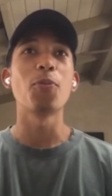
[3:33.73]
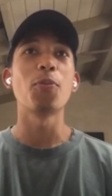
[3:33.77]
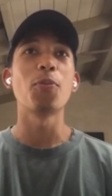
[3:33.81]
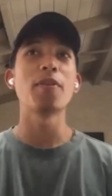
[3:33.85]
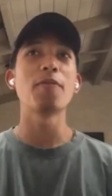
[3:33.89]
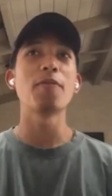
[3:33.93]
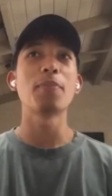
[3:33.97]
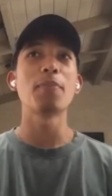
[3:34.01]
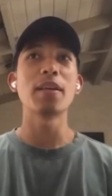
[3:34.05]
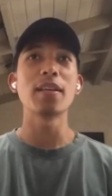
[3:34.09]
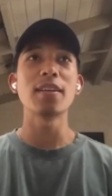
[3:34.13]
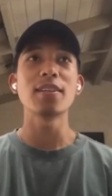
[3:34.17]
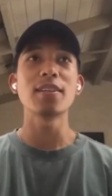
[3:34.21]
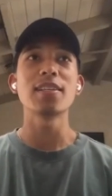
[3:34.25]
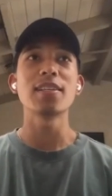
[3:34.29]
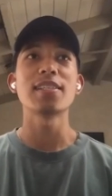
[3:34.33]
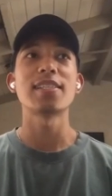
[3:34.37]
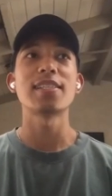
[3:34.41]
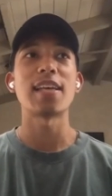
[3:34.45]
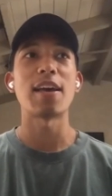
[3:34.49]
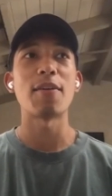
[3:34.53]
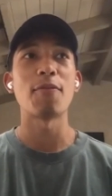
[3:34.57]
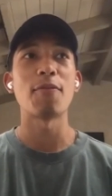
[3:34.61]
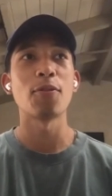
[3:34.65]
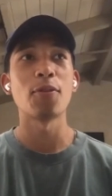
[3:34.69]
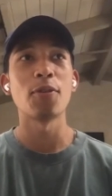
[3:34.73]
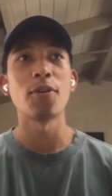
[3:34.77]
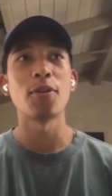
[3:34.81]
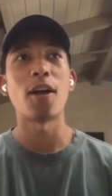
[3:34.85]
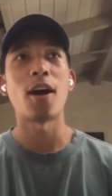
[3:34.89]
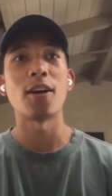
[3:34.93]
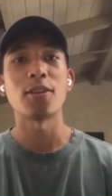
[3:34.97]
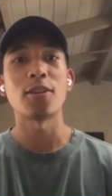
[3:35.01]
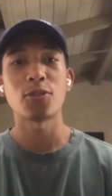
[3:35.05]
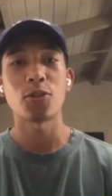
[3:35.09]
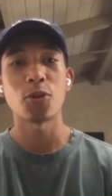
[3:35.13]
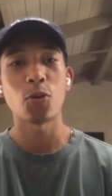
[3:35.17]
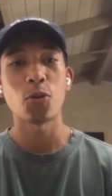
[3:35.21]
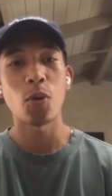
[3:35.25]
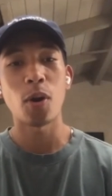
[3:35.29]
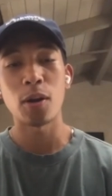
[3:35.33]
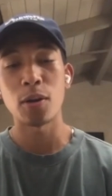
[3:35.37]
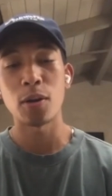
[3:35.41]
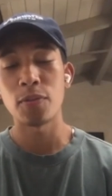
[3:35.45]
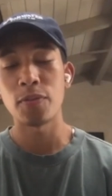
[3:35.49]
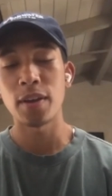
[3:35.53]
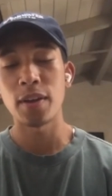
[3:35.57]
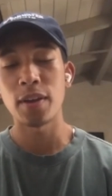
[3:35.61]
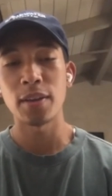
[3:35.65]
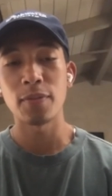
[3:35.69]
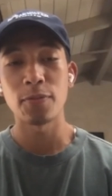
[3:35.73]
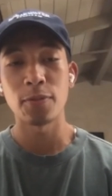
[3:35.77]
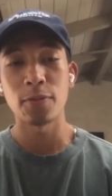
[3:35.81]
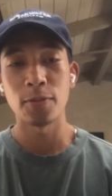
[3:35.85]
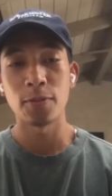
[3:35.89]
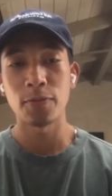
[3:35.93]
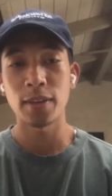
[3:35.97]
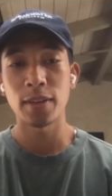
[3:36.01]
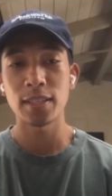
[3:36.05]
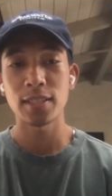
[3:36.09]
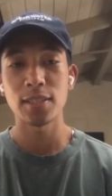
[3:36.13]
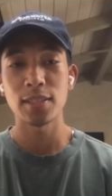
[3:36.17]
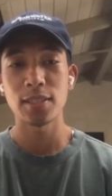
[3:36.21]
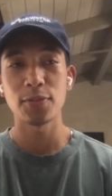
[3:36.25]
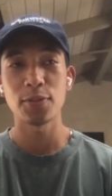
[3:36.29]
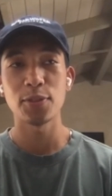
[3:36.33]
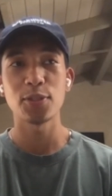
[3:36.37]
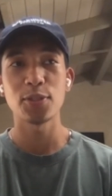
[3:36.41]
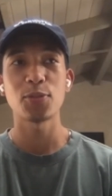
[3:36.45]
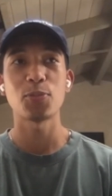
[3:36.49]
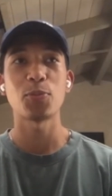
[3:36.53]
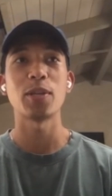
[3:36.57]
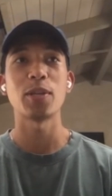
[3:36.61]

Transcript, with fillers: we've been to several Oscar qualifying film festivals,